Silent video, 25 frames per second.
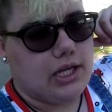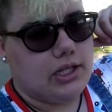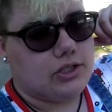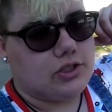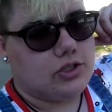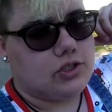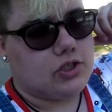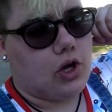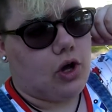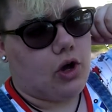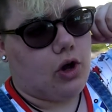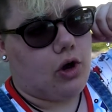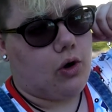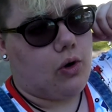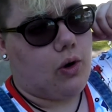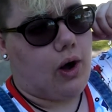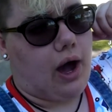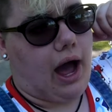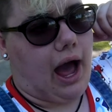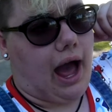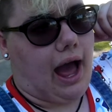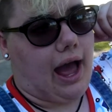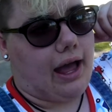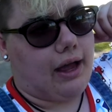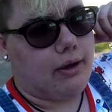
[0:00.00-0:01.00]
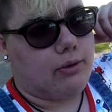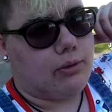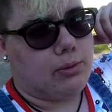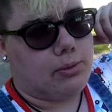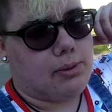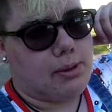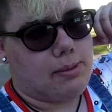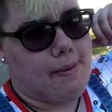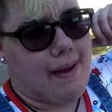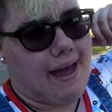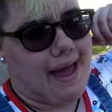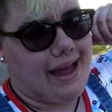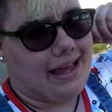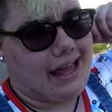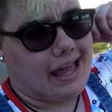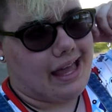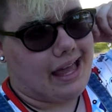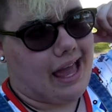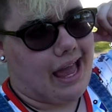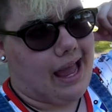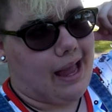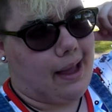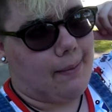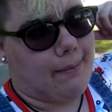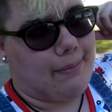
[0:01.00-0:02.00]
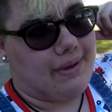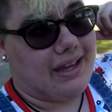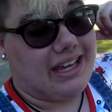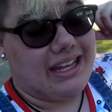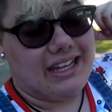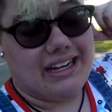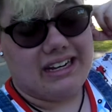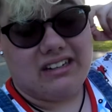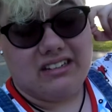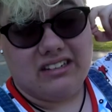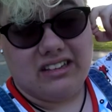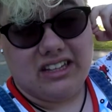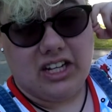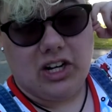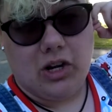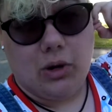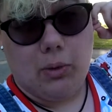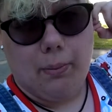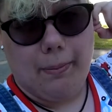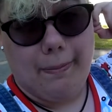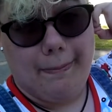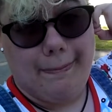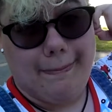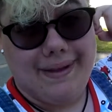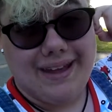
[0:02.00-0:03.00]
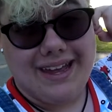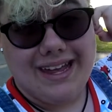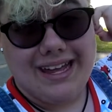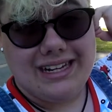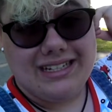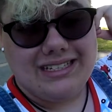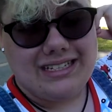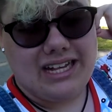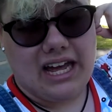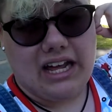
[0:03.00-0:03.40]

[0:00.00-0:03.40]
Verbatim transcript: So I will be back at camp in a little bit.